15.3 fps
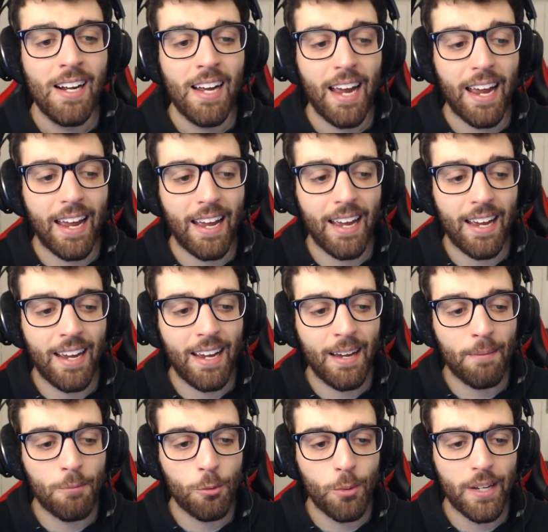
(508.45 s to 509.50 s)

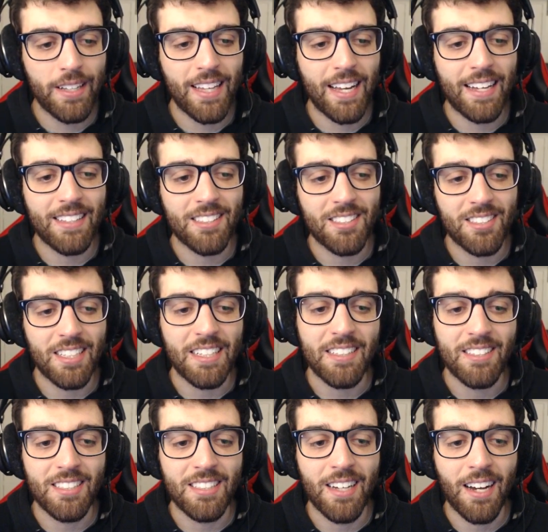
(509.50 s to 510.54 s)
And we'll hit that in the C
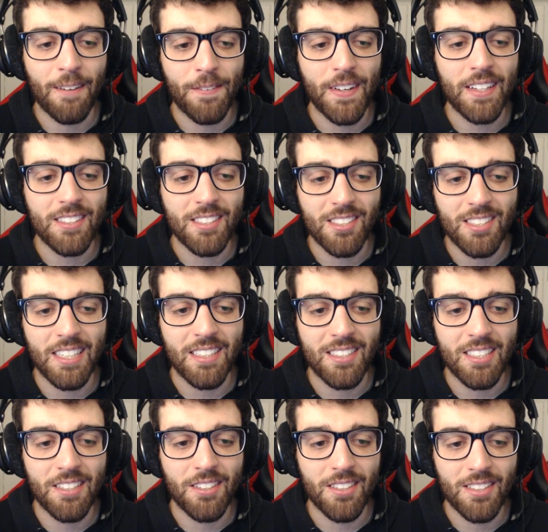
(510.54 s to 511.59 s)
tier. I think the C
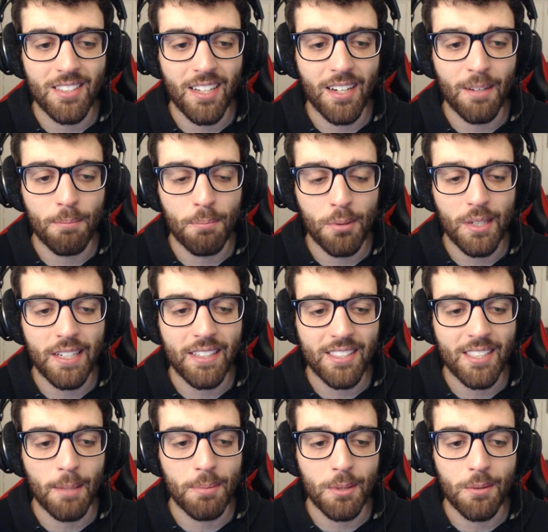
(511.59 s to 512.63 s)
tier is pretty
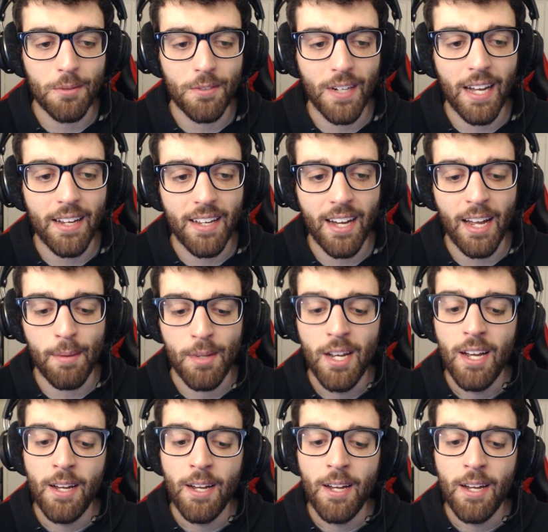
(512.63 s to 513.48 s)
acceptable for that game.